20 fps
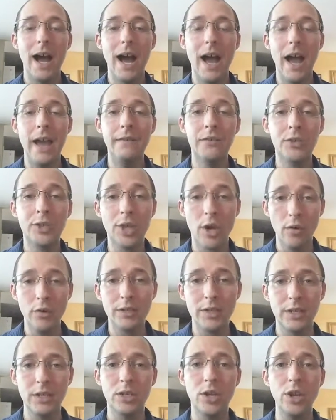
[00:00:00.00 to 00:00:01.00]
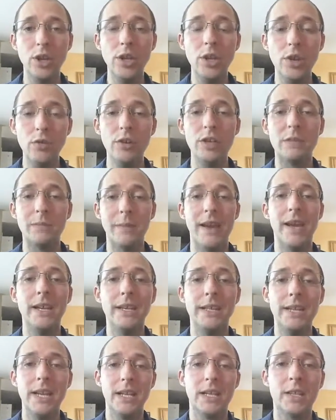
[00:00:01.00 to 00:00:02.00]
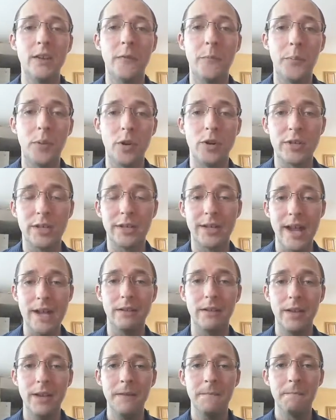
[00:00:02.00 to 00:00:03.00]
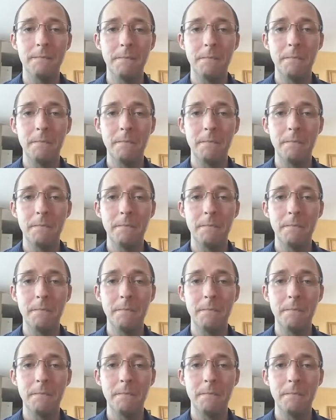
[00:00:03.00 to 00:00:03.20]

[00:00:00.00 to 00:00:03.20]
I've chosen to use my addictive personality